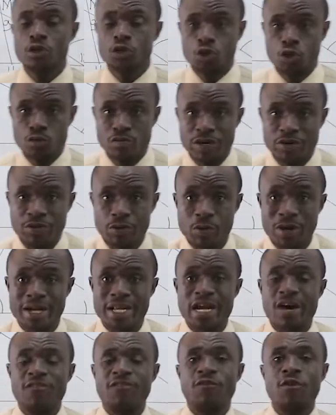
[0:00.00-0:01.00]
geometry 1.
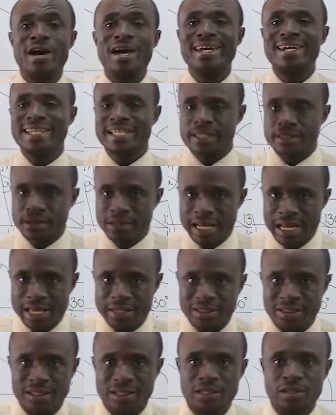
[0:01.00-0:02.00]
Now, for a detailed
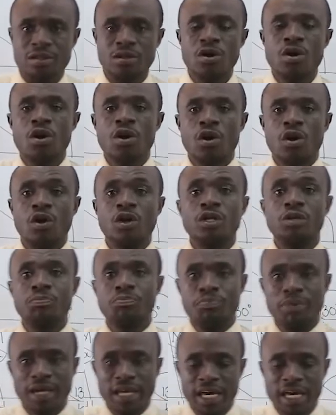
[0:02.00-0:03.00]
lesson on
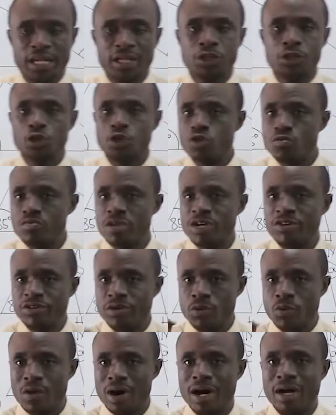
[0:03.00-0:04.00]
plane geometry
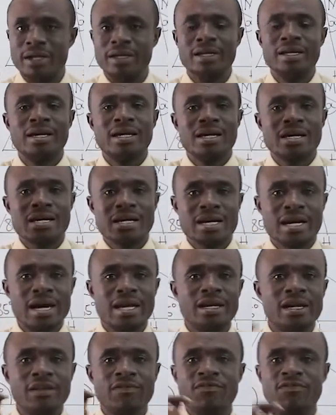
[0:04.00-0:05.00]
1,
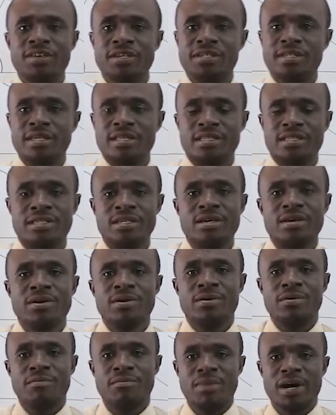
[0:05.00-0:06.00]
kindly visit
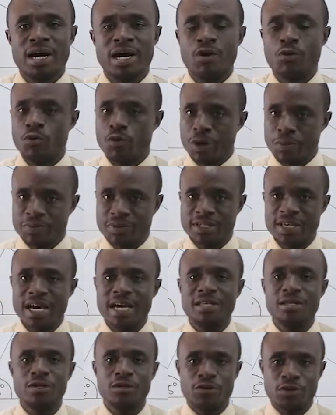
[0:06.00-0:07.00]
my
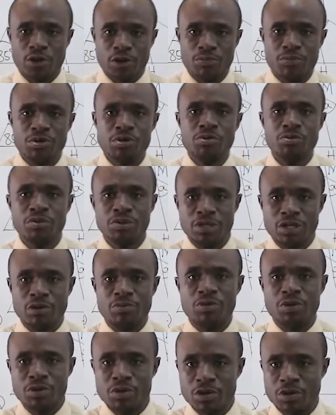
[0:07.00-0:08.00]
website,
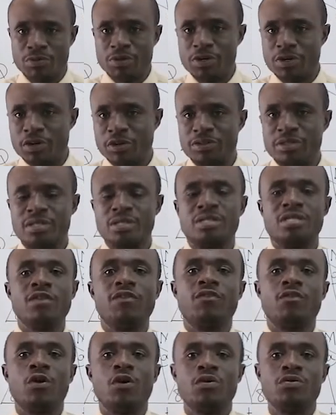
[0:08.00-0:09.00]

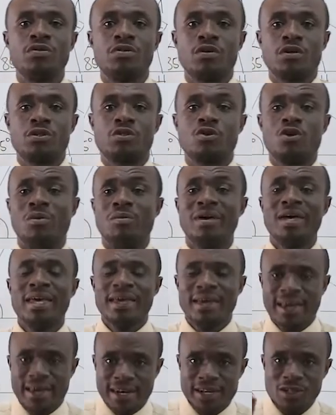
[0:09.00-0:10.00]
www.stevecons.com.
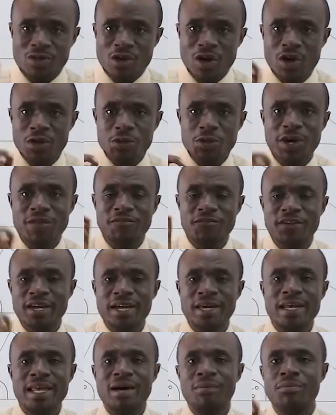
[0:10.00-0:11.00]
It is also
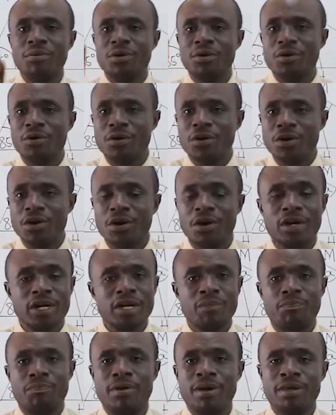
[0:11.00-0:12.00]
available on
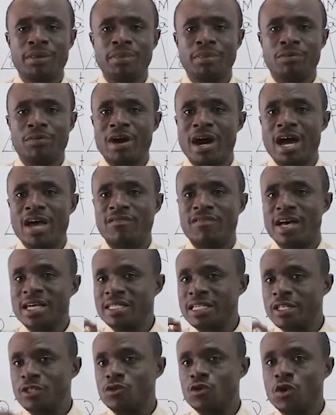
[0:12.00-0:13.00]
a pen drive. As
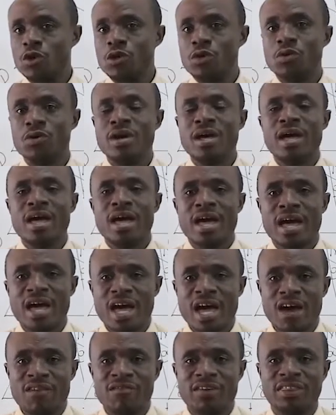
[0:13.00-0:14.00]
I told you,
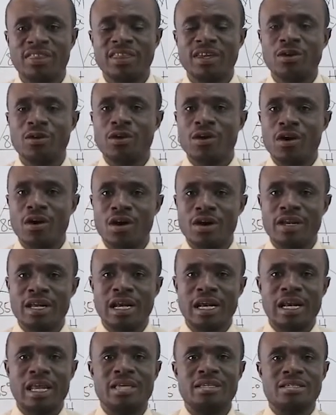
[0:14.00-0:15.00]
everything, all the
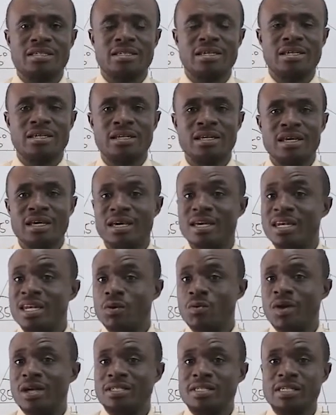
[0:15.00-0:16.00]
lessons in the
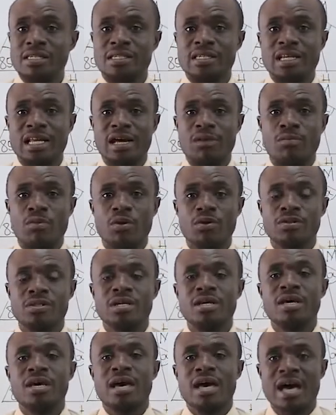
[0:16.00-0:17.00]
Wassce syllabus
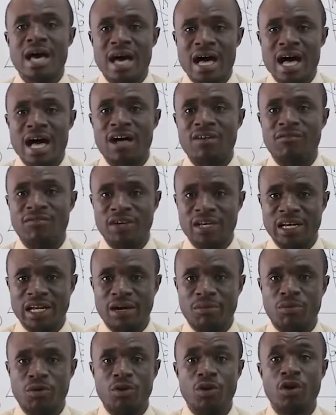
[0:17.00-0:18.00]
are
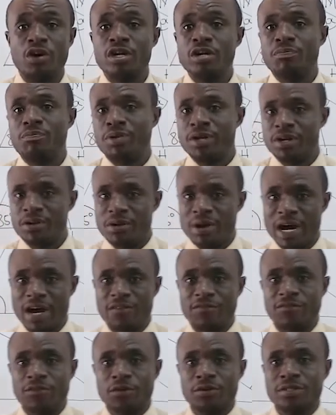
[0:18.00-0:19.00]
available on a pen
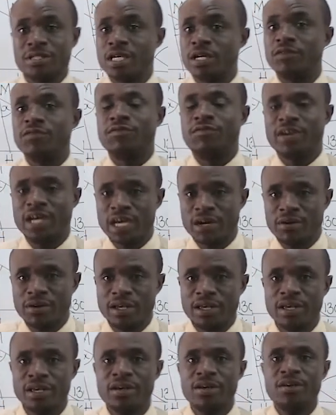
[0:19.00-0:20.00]
drive. For so
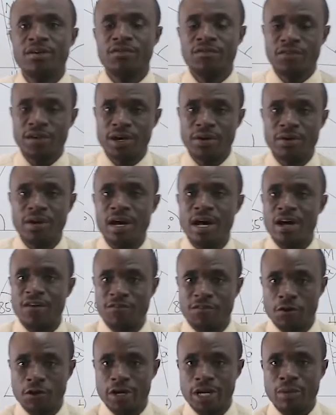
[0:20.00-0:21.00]
very, very
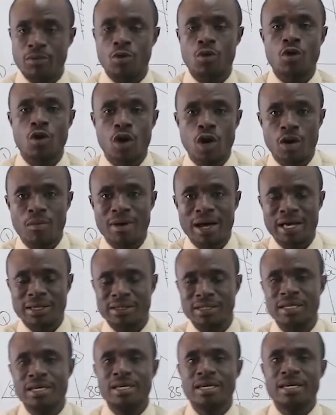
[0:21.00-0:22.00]
affordable. Core
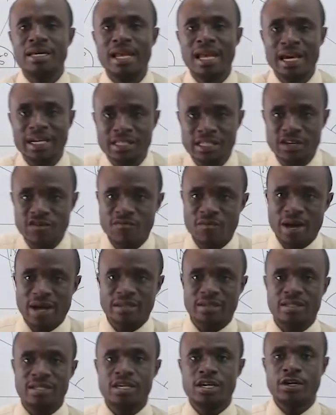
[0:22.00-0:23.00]
maths, elective
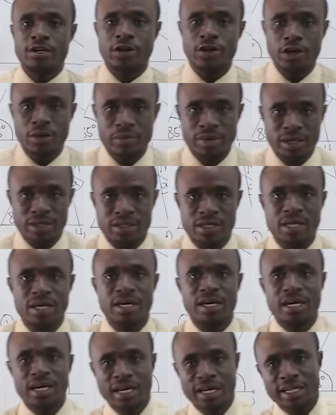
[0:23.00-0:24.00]
maths, economics,
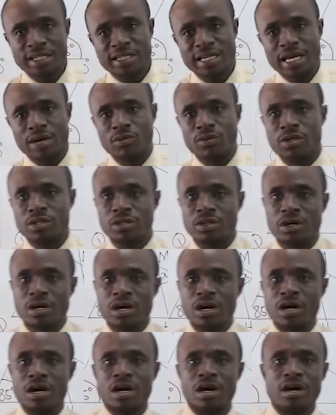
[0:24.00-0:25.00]
English language,
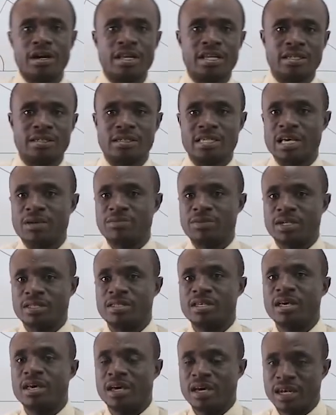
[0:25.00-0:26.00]
all the subjects.
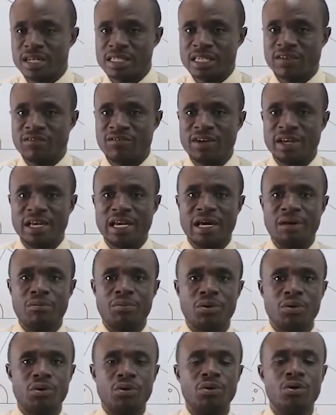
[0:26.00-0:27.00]
It is
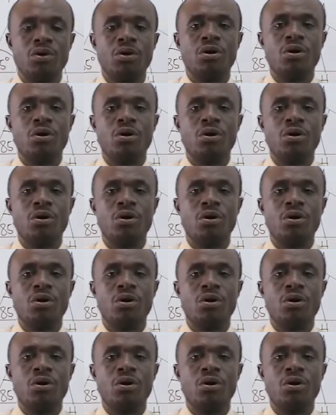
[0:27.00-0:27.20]
available